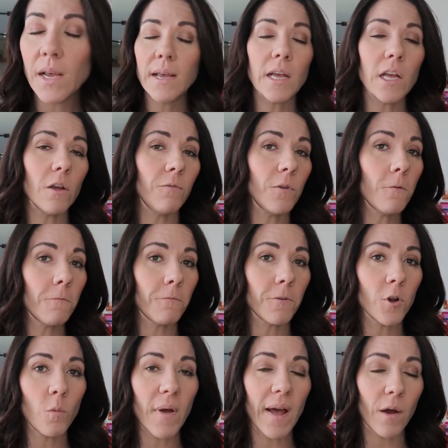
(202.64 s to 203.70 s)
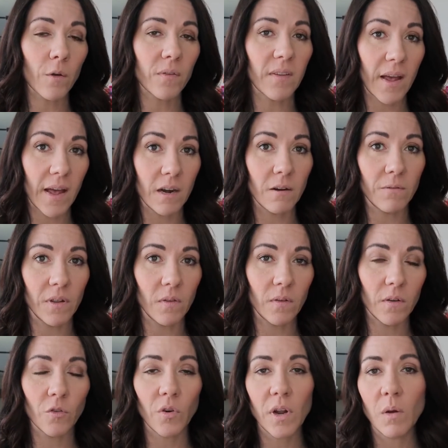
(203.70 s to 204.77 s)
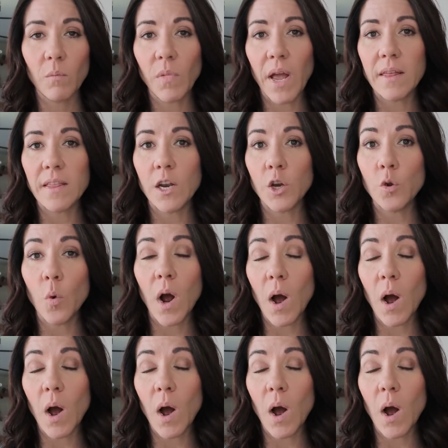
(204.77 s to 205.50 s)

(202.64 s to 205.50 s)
If you film outside of Instagram and then you